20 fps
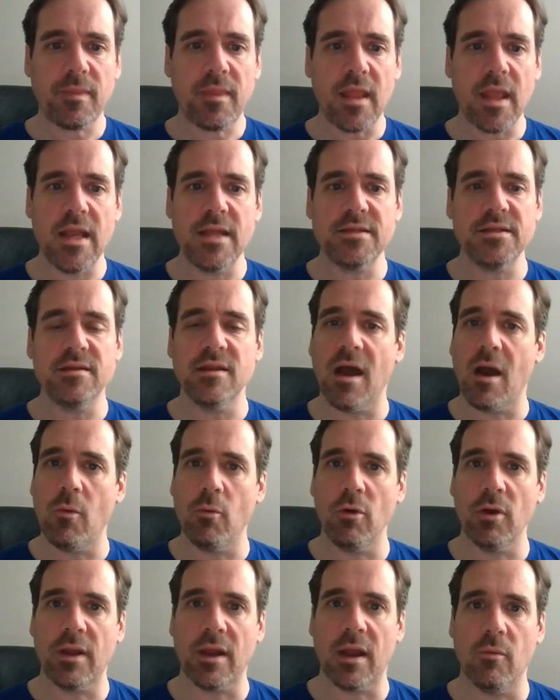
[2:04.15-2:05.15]
He did not
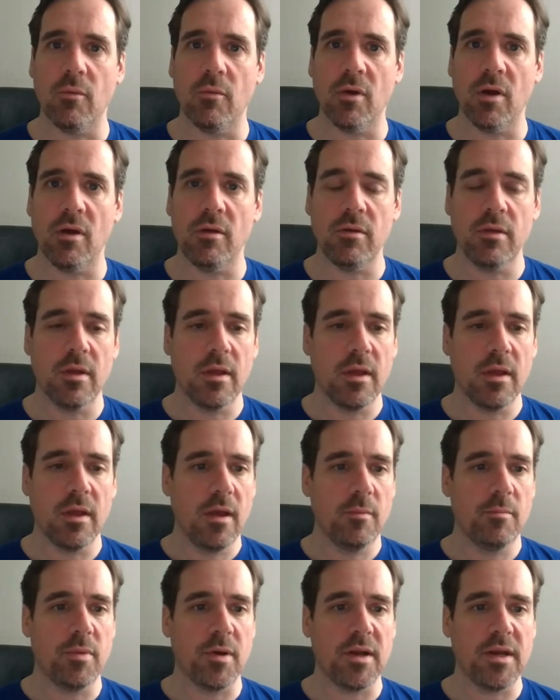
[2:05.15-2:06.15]
work well,
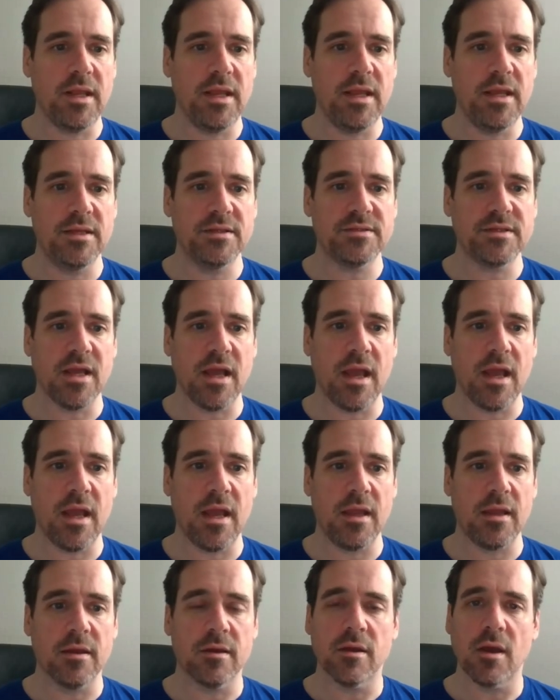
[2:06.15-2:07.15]
but he's
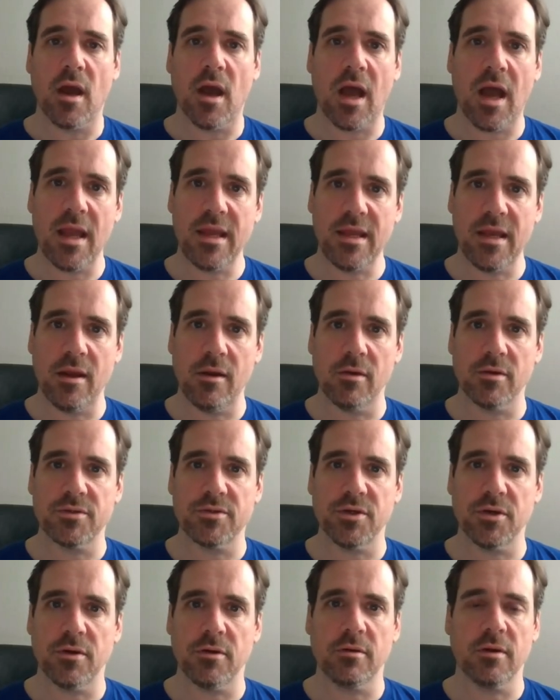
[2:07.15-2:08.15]
a high
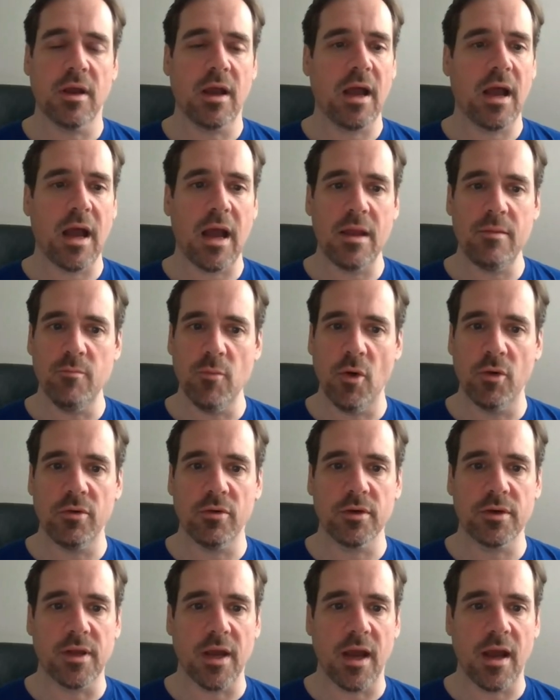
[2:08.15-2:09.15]
character, high motor
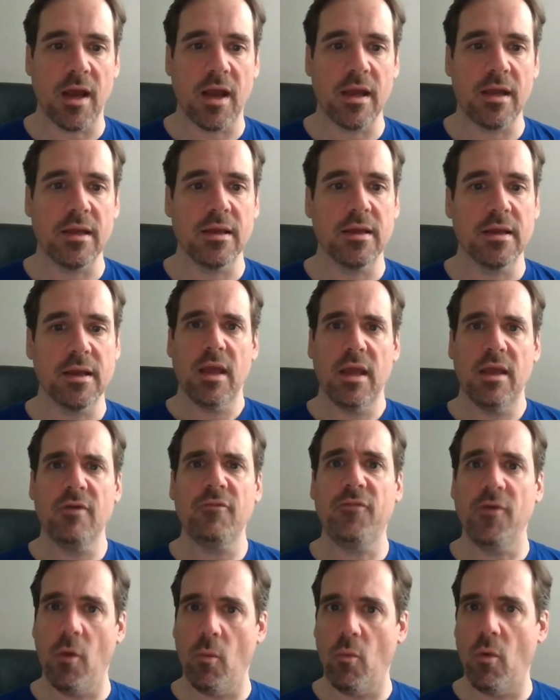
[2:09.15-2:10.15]
guy. He'll
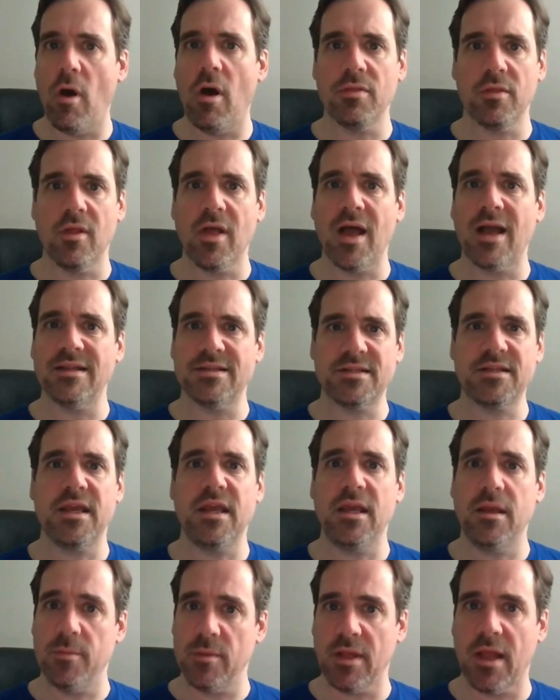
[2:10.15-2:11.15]
fit well in the Lions
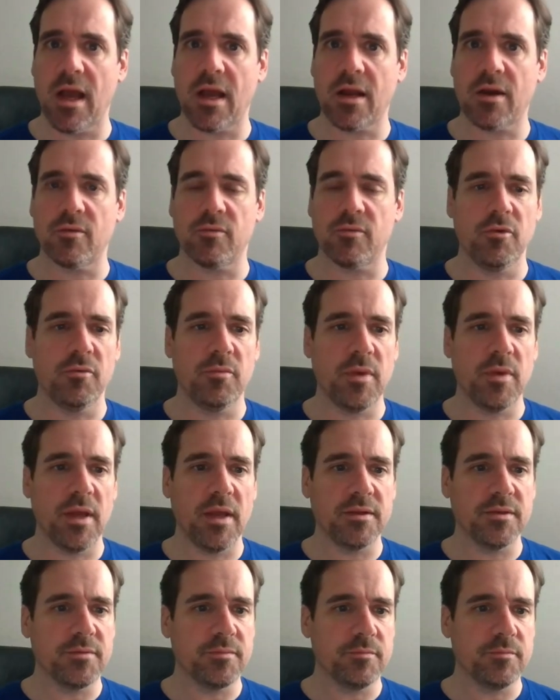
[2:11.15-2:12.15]
scheme and locker room
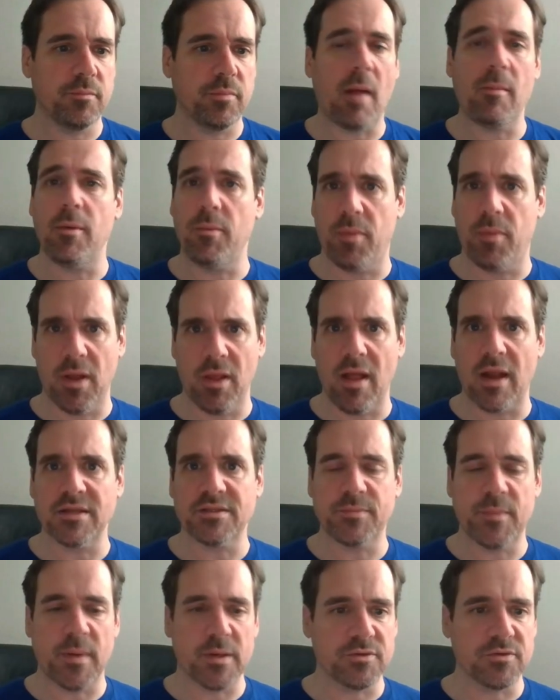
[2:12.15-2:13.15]
and probably play a lot of
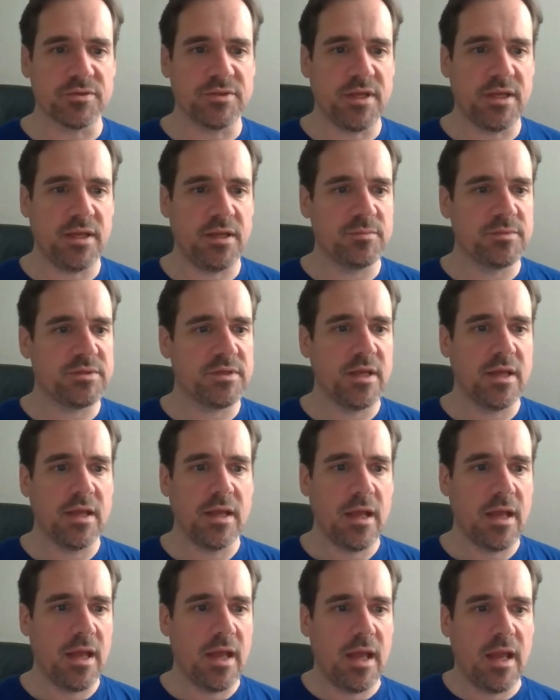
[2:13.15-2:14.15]
special teams.
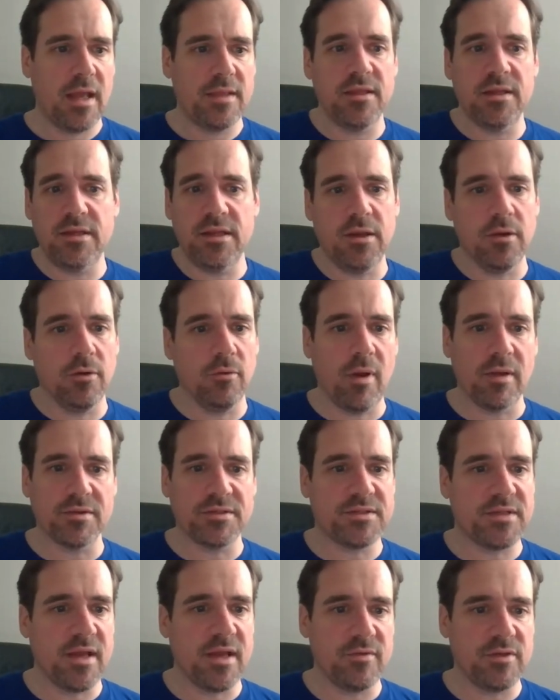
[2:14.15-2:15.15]
And then here around
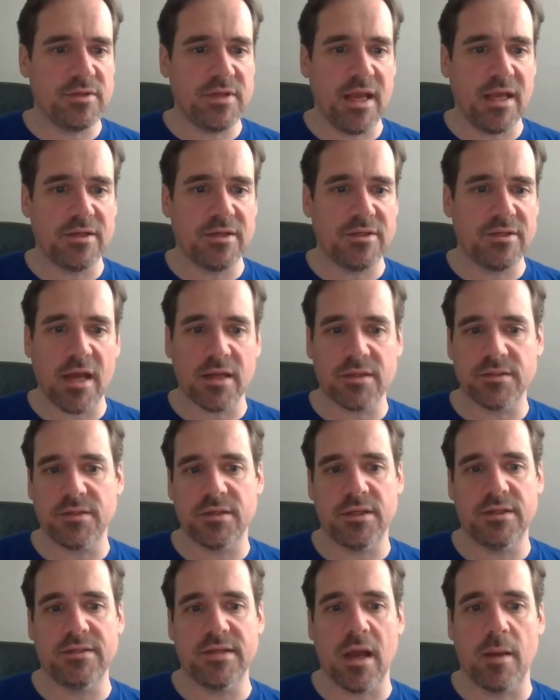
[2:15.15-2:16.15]
7, Dan Jackson
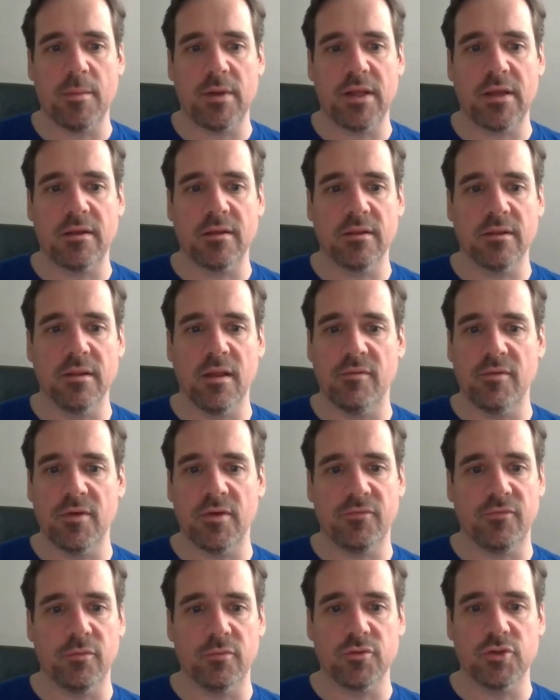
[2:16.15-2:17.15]
and Dominic Lovett
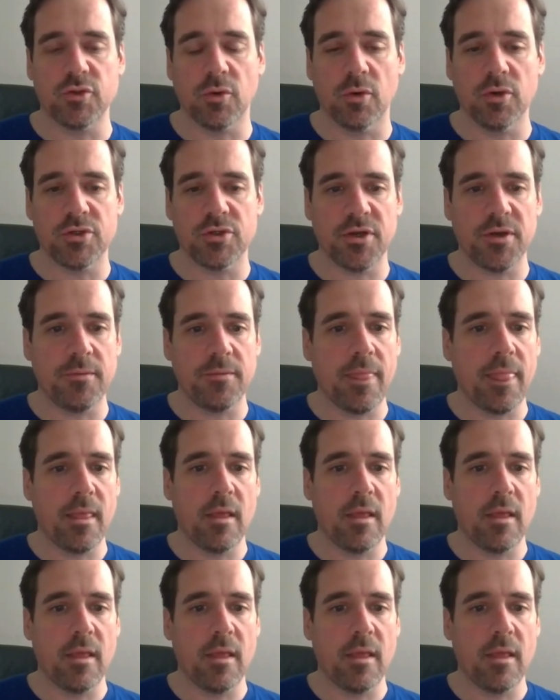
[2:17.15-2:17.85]
from Georgia.